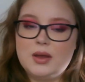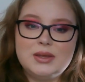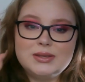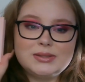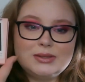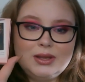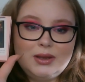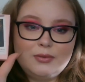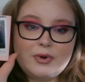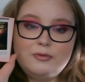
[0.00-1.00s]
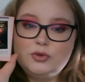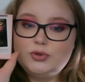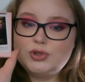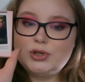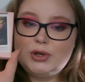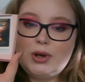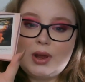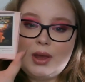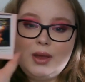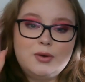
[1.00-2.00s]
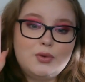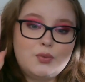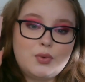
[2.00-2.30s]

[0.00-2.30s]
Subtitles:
is the Revolution and